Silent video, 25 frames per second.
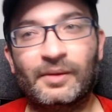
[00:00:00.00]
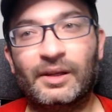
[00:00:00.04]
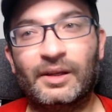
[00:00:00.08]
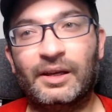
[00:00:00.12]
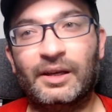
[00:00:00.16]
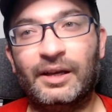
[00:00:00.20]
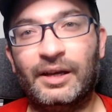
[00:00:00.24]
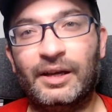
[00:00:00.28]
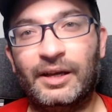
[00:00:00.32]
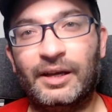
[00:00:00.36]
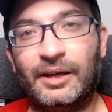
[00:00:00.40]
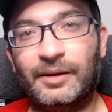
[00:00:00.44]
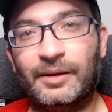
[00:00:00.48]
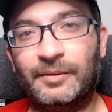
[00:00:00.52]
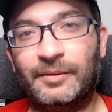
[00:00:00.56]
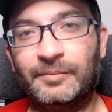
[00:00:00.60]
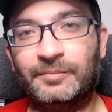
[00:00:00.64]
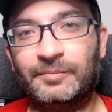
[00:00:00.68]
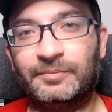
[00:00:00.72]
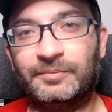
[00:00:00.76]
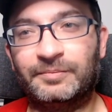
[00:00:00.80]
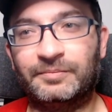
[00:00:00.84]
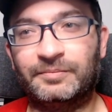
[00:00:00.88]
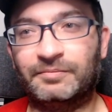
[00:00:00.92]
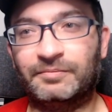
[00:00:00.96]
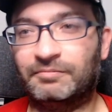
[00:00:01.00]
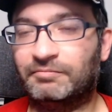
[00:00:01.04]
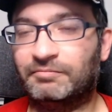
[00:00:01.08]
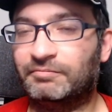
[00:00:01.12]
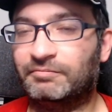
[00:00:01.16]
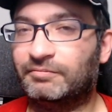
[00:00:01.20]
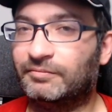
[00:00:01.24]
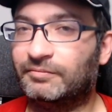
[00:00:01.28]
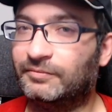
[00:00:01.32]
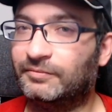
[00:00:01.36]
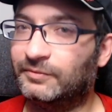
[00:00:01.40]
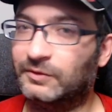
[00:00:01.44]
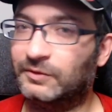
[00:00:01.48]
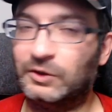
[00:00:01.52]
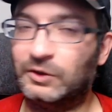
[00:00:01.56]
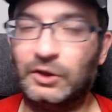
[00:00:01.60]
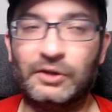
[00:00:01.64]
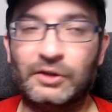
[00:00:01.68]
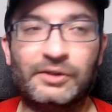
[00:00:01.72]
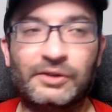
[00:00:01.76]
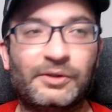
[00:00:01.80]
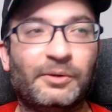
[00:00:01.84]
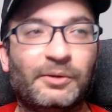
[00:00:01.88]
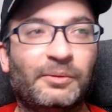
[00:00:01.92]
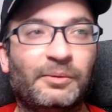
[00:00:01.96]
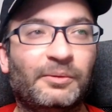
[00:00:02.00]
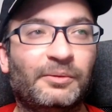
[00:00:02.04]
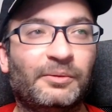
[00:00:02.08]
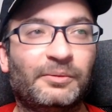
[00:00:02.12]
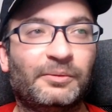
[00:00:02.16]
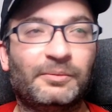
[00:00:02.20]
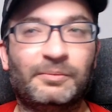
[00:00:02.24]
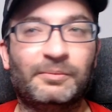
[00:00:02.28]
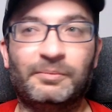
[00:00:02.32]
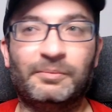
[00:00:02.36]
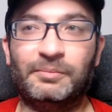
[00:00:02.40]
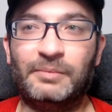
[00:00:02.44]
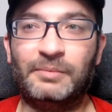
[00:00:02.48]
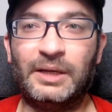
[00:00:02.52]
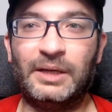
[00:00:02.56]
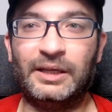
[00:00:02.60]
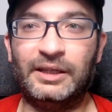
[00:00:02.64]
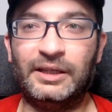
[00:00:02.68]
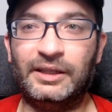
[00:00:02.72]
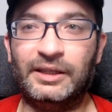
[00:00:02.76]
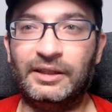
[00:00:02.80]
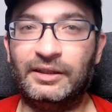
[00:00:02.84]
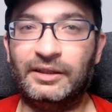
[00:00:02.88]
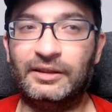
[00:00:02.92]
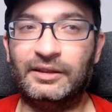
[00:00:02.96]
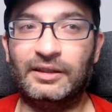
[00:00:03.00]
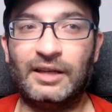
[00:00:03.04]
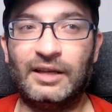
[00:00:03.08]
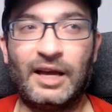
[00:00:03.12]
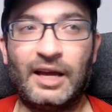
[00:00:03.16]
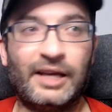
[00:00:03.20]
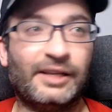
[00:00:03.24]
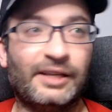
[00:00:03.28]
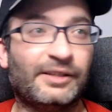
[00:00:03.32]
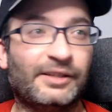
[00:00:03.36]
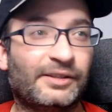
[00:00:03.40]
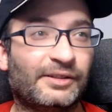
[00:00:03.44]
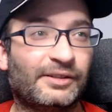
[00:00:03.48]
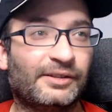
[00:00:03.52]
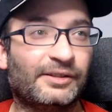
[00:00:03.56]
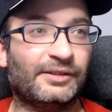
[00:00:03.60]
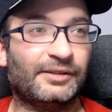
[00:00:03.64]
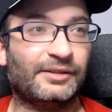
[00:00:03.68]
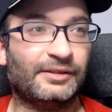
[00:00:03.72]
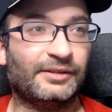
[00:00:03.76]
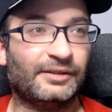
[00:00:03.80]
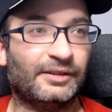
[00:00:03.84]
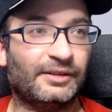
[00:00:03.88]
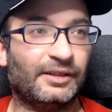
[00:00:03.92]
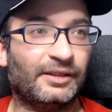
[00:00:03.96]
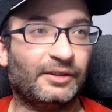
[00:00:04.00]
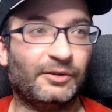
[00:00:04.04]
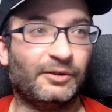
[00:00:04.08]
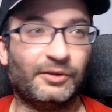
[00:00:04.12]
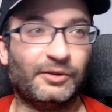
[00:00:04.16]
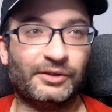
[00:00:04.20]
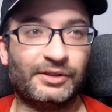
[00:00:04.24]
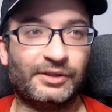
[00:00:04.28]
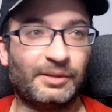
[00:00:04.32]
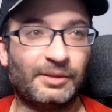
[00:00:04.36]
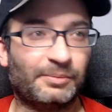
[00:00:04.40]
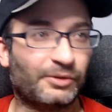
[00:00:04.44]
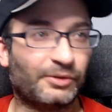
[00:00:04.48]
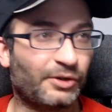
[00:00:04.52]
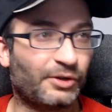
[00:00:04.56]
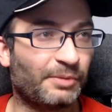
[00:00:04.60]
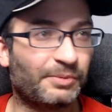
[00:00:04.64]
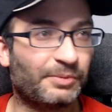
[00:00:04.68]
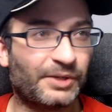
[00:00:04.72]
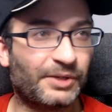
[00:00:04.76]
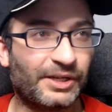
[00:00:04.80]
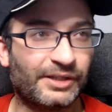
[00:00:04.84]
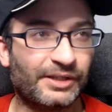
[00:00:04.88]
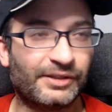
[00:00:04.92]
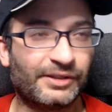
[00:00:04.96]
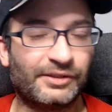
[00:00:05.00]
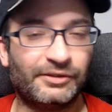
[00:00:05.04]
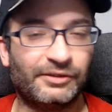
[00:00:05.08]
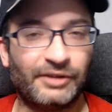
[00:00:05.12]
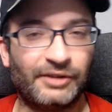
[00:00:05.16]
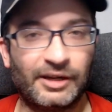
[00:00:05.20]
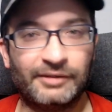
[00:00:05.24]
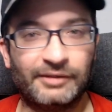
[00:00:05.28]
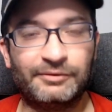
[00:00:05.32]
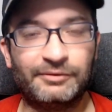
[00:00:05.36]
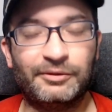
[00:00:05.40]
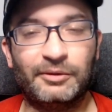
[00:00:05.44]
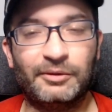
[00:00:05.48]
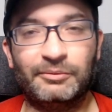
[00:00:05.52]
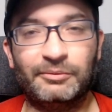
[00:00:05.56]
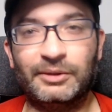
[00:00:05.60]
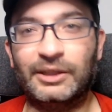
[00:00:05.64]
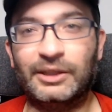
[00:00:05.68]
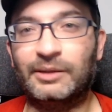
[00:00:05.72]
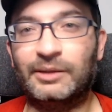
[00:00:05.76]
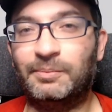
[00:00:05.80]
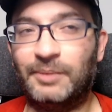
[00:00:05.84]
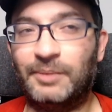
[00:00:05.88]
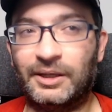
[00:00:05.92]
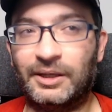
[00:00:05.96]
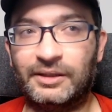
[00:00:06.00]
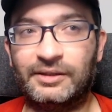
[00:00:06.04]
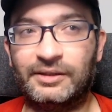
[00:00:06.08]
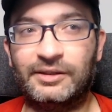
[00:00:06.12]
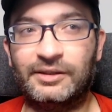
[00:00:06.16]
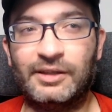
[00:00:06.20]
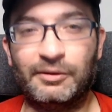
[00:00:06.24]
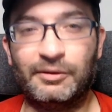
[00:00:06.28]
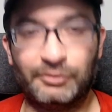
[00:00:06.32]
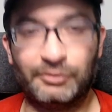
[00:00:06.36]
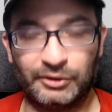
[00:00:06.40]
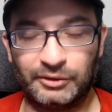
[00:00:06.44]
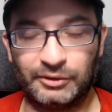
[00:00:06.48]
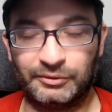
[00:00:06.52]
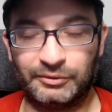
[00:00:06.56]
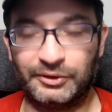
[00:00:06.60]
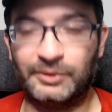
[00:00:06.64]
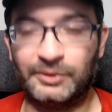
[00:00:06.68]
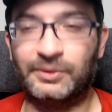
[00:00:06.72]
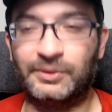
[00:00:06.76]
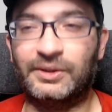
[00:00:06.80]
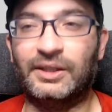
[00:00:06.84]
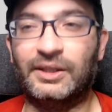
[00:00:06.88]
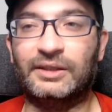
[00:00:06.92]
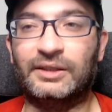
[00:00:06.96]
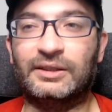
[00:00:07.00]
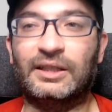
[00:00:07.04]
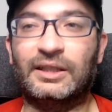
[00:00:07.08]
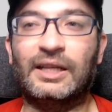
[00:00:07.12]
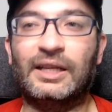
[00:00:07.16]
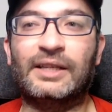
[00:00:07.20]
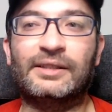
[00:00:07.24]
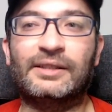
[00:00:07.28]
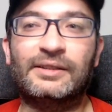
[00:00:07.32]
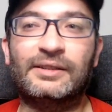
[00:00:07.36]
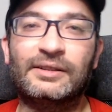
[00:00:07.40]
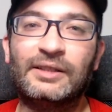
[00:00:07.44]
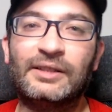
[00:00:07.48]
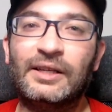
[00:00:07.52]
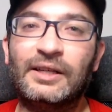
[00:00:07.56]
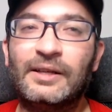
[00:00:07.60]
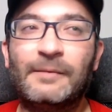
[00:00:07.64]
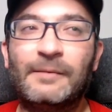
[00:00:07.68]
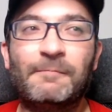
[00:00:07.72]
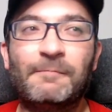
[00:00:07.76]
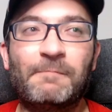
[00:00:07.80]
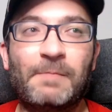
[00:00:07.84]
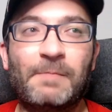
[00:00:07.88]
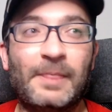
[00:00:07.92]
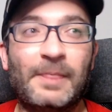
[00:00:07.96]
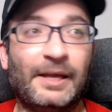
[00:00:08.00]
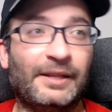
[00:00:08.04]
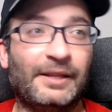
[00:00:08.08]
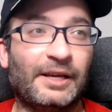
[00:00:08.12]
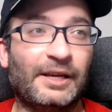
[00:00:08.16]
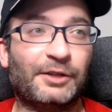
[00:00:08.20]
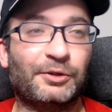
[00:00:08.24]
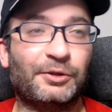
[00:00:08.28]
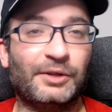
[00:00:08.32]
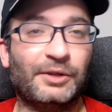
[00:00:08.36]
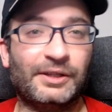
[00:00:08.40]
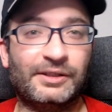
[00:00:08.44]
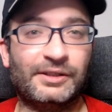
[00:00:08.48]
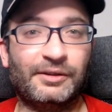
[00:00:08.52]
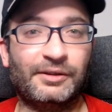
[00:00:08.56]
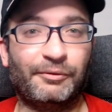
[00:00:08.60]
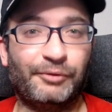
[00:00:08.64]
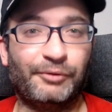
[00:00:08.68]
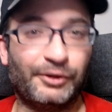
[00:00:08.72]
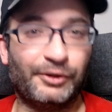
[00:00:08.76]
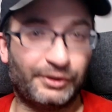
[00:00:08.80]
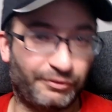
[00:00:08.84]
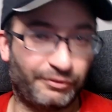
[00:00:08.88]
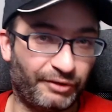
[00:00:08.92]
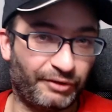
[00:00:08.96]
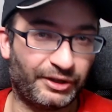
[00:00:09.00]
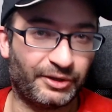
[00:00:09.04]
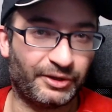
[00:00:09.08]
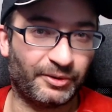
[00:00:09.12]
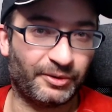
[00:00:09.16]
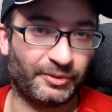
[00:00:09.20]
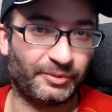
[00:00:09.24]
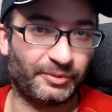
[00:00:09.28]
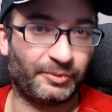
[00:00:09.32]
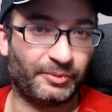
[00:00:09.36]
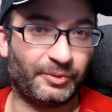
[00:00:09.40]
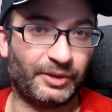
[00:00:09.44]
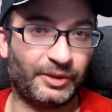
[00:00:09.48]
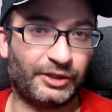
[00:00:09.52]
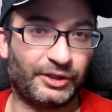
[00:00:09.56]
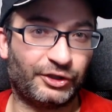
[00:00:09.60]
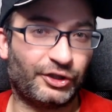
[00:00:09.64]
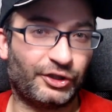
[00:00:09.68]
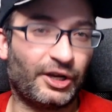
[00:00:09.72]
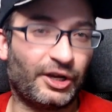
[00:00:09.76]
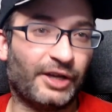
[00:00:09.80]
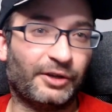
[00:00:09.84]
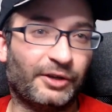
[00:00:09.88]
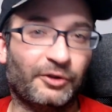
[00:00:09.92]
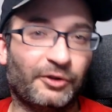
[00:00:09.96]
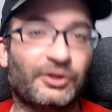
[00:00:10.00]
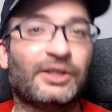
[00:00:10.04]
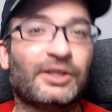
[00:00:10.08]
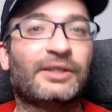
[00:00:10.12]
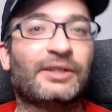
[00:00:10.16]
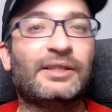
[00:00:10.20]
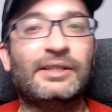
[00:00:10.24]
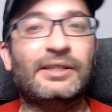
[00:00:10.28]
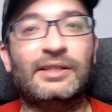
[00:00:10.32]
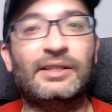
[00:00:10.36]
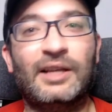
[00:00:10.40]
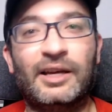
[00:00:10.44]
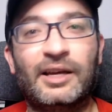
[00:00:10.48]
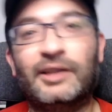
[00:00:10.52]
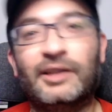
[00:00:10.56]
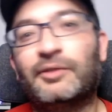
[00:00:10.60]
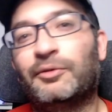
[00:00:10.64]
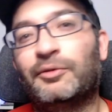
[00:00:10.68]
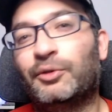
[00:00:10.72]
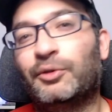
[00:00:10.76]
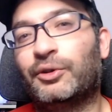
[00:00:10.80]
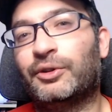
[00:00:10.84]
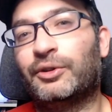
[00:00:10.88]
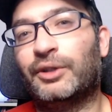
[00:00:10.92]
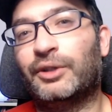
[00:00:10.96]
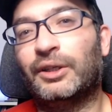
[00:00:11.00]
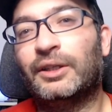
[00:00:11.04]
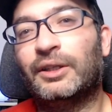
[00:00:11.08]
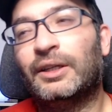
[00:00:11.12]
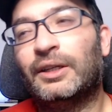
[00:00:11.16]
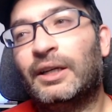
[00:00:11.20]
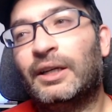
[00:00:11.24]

um, not so many likes or subscriptions derived from it, but several views nonetheless. And actually, it's the first video which I got a dislike for,